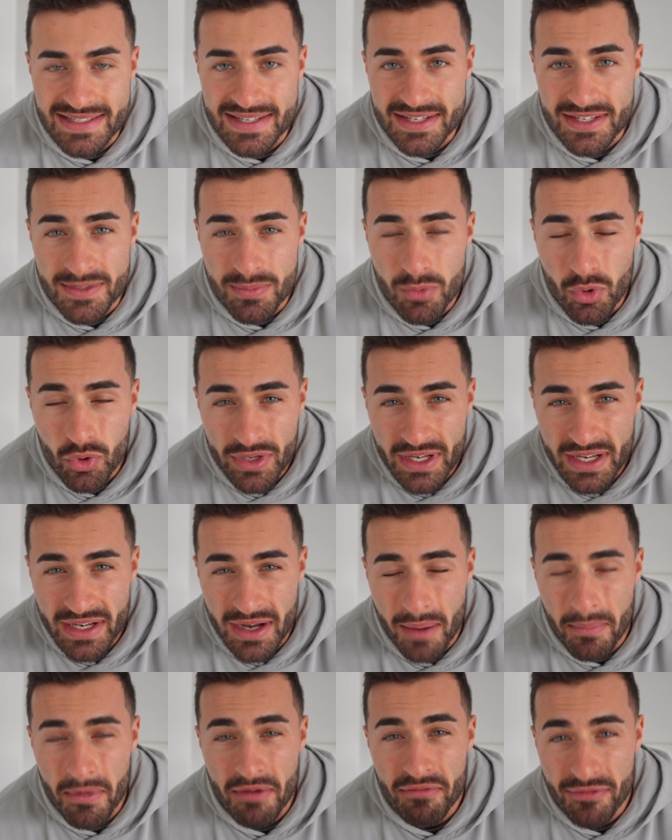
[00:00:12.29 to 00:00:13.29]
this morning
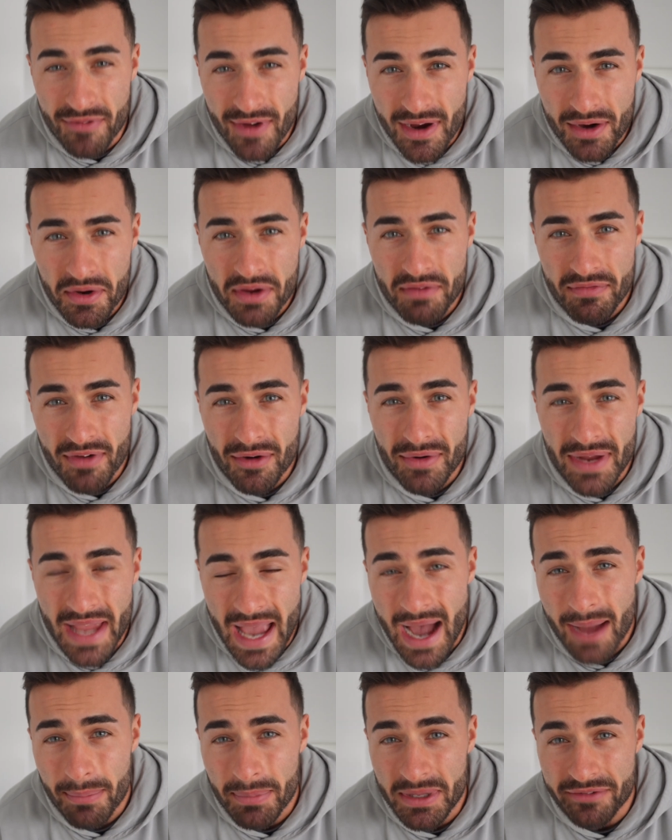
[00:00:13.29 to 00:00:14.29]
I'm a very
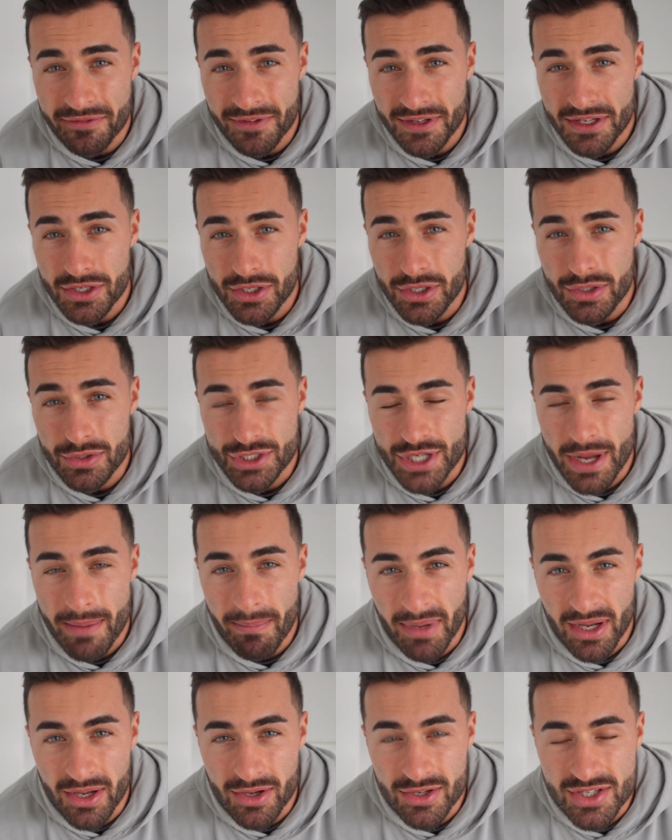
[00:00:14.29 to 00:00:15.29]
happy Newgen
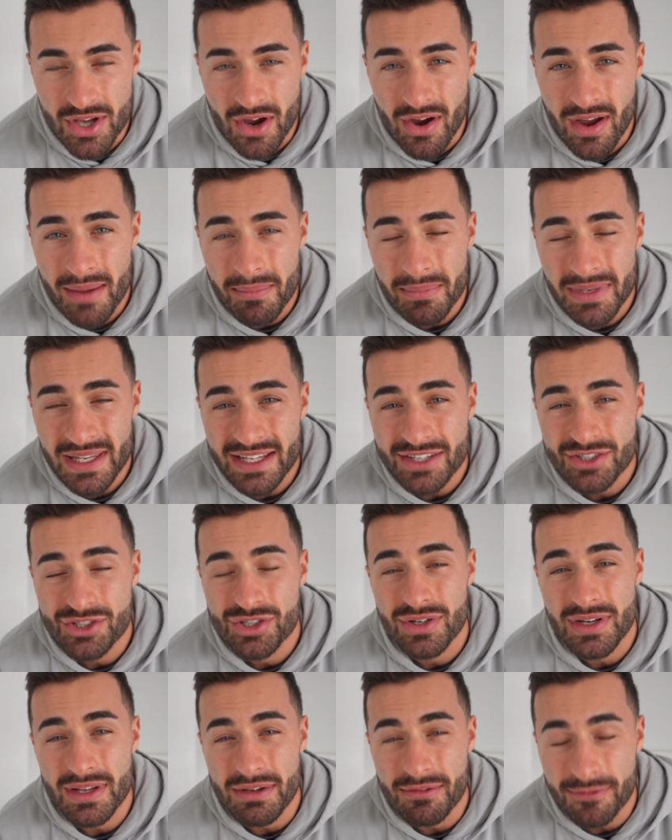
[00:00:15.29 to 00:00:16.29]
because I'm
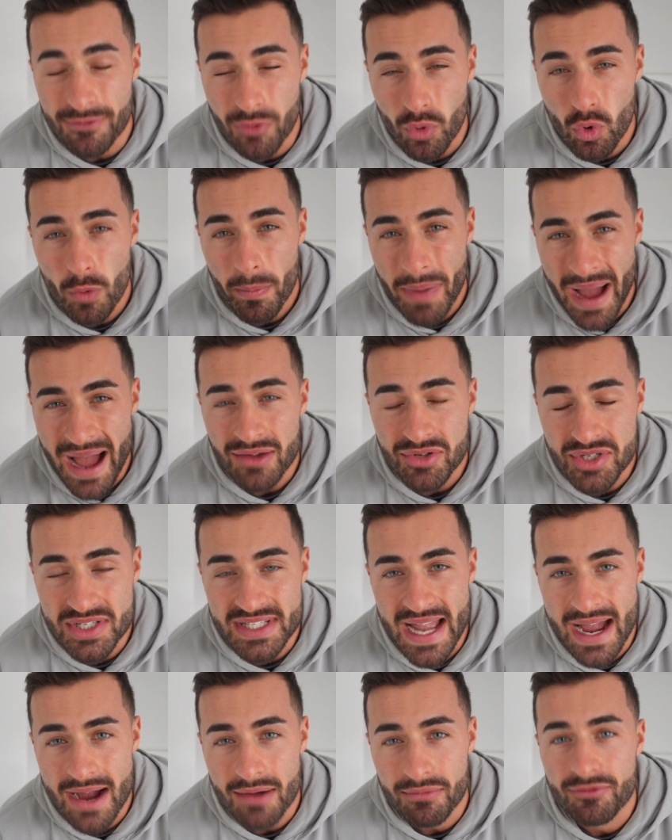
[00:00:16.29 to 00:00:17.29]
literally 4 pounds
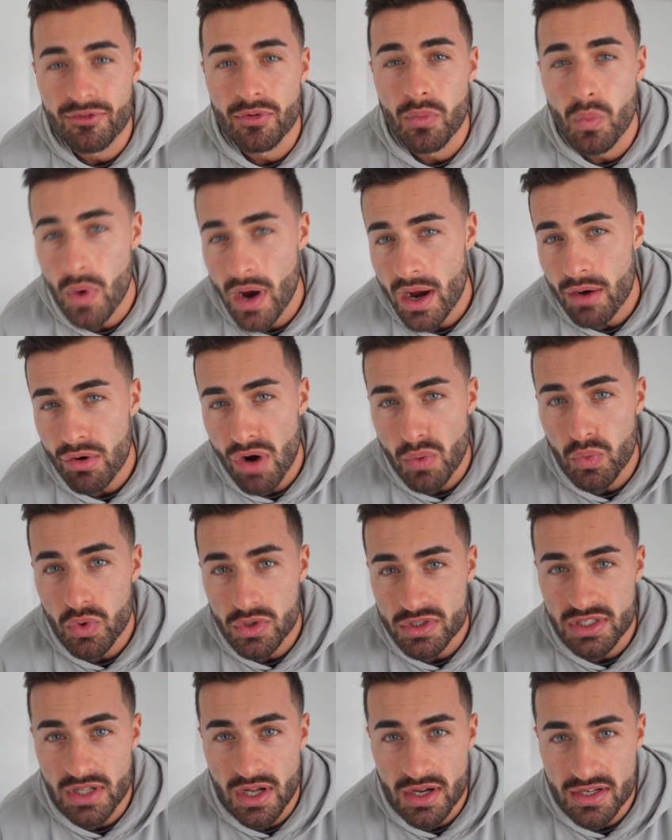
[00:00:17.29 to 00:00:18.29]
down from where I
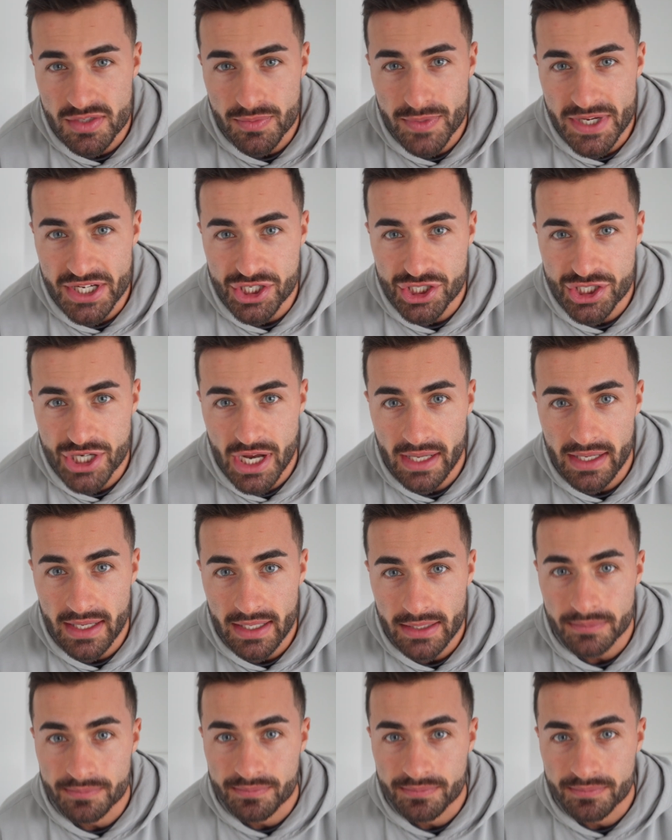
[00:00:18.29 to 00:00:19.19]
was last week's check-in.